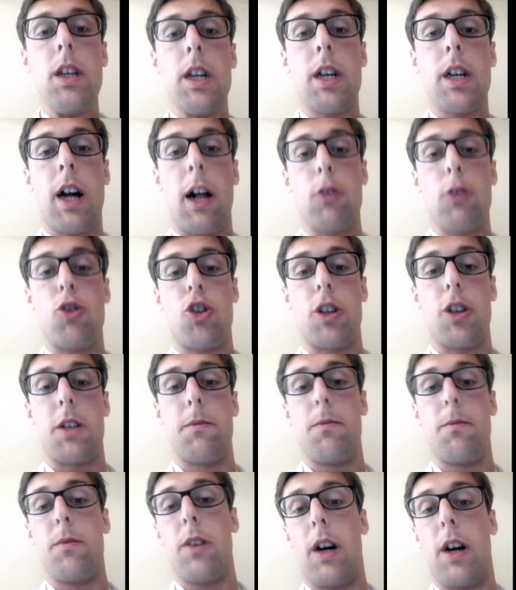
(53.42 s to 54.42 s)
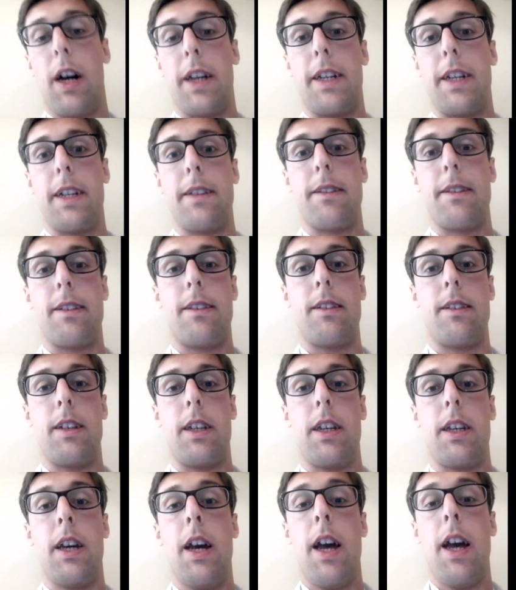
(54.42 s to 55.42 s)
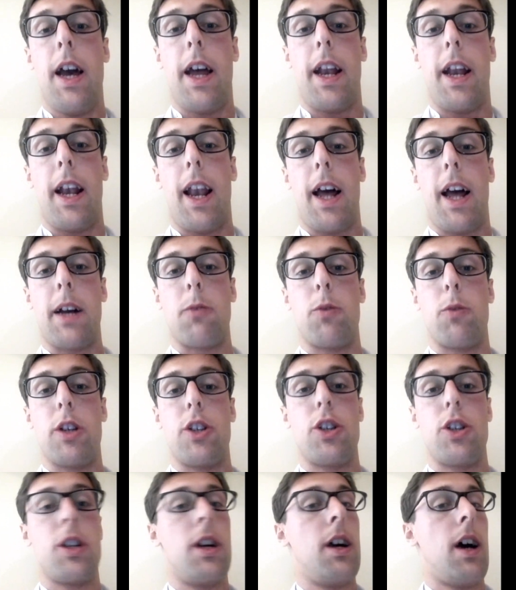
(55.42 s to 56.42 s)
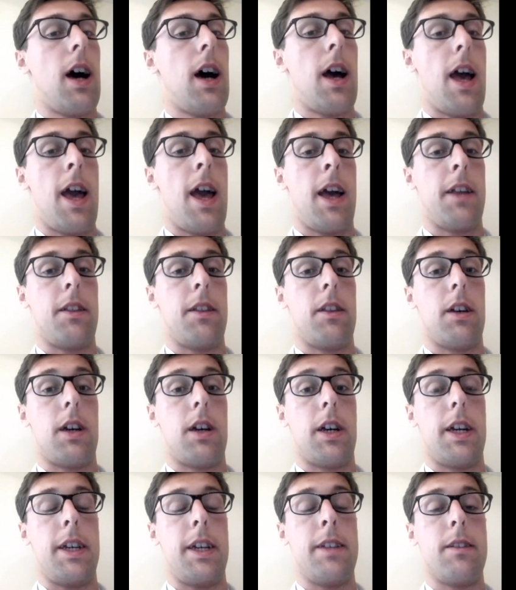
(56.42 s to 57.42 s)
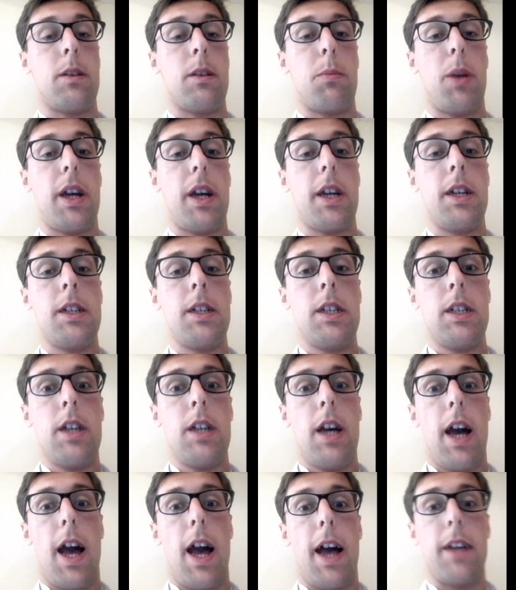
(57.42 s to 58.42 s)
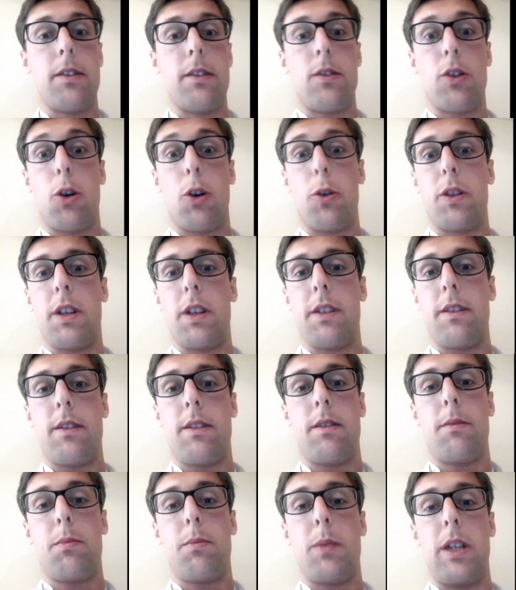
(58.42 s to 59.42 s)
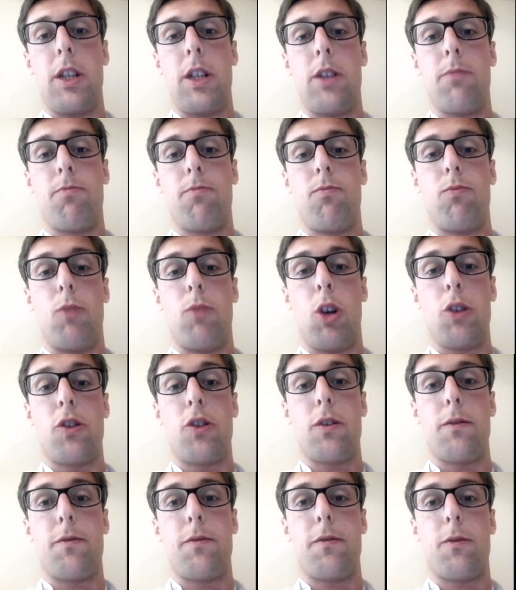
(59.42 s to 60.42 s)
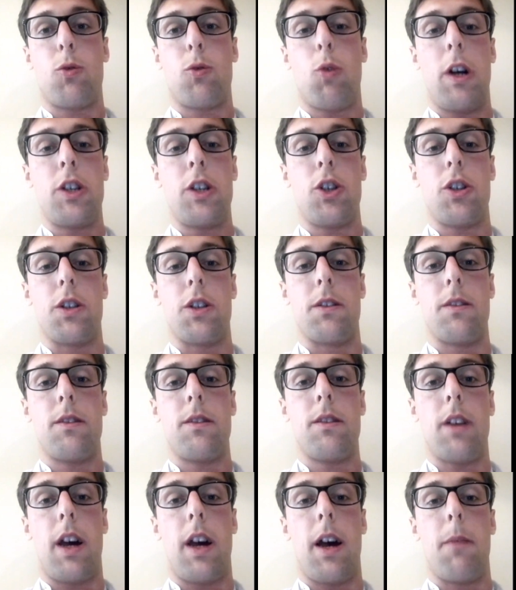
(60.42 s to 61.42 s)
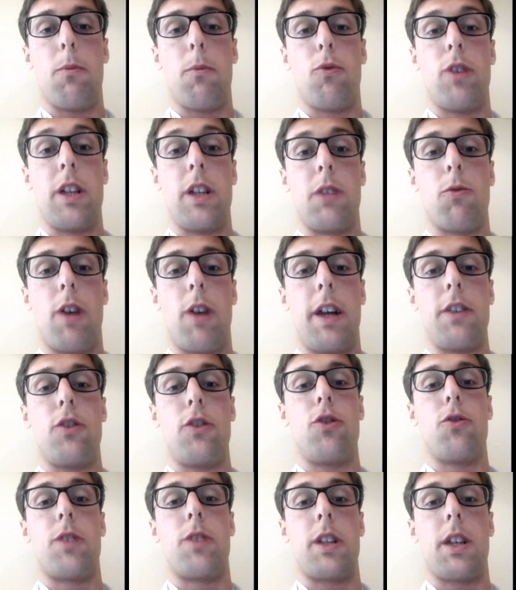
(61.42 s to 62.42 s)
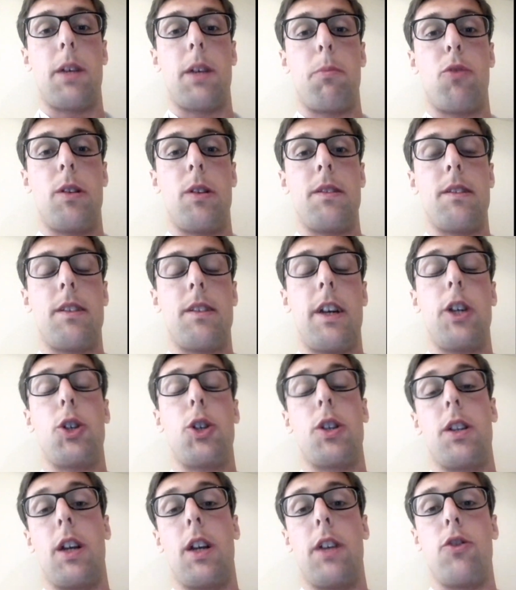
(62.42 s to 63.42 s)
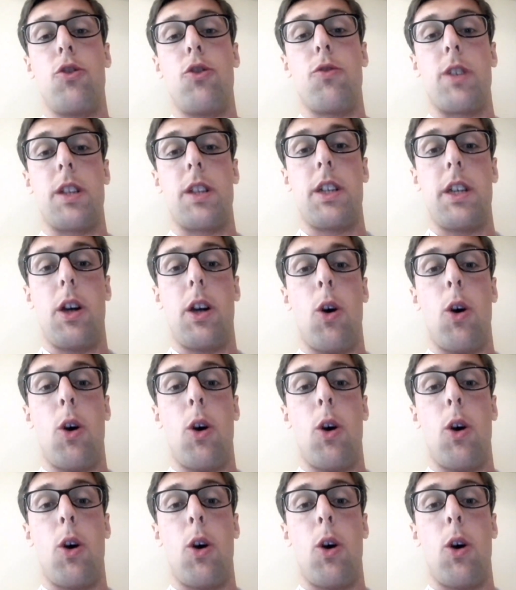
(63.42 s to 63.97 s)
culture, identity and language and interplay. And so there's been lots of questions really raised during that presentation and during the